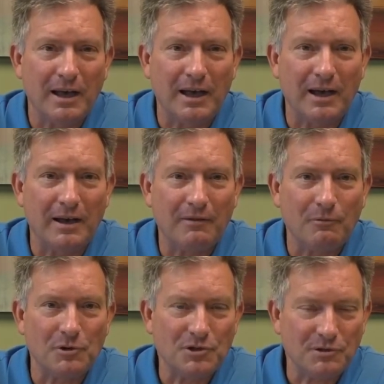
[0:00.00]
uh,
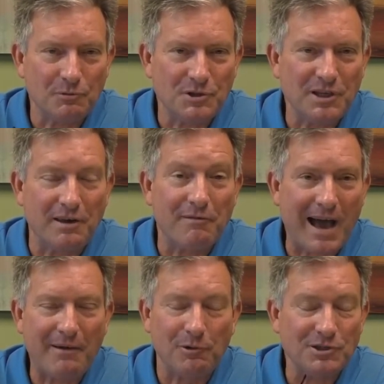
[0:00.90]
was was the
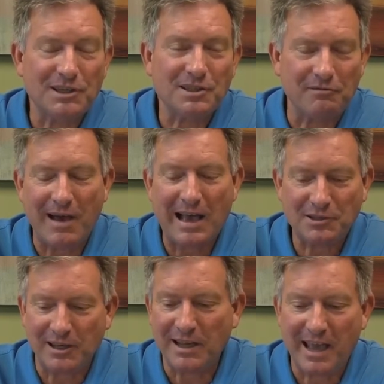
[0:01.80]
advice was this
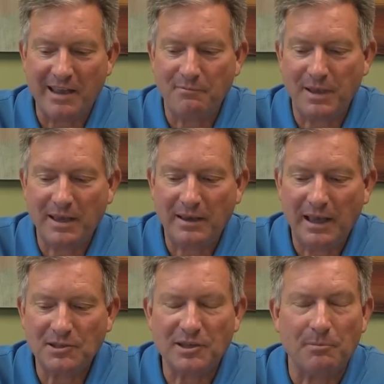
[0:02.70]
advice that he gave me.
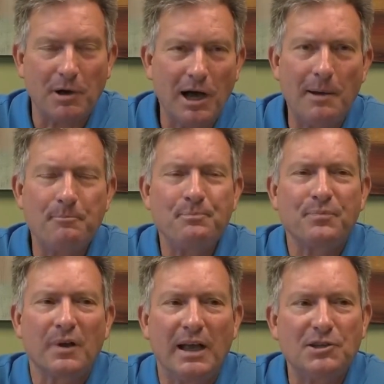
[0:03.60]
He said, Bob,
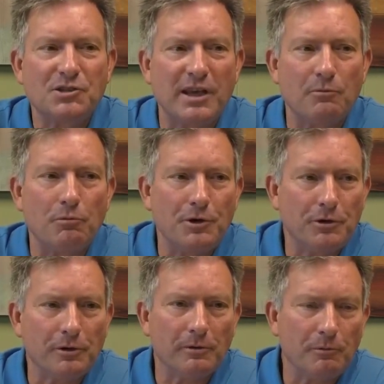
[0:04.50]
he said when
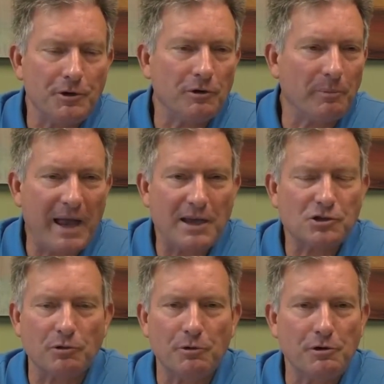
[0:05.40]
you're when you're a
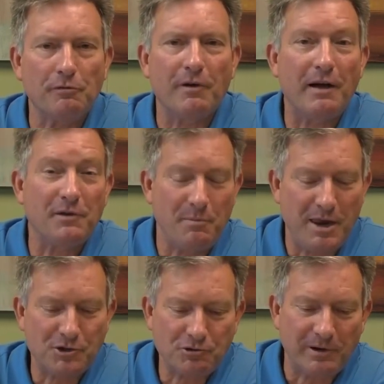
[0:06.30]
pastor, when you're involved in
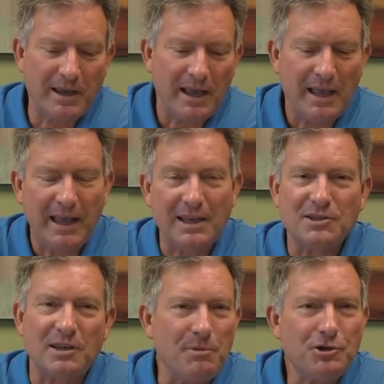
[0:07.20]
ministry, he
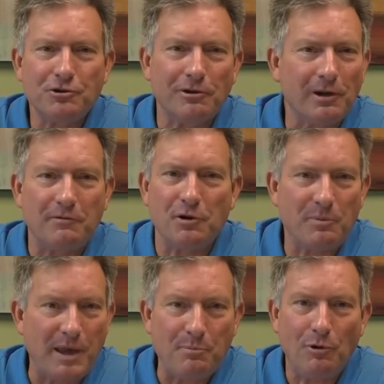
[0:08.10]
said be sure and love
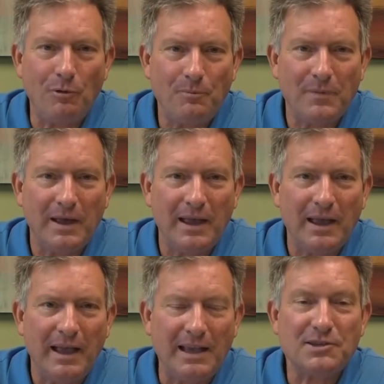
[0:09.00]
your people.
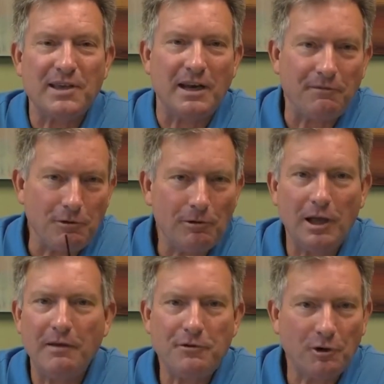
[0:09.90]
He said if you
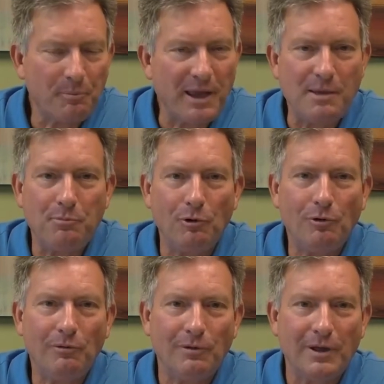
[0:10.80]
love your
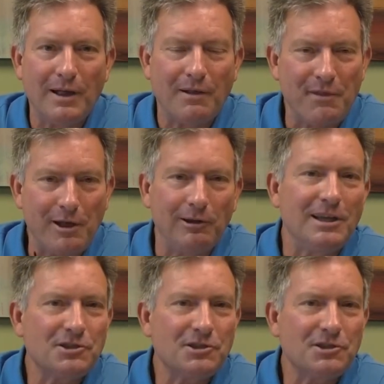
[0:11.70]
people, they'll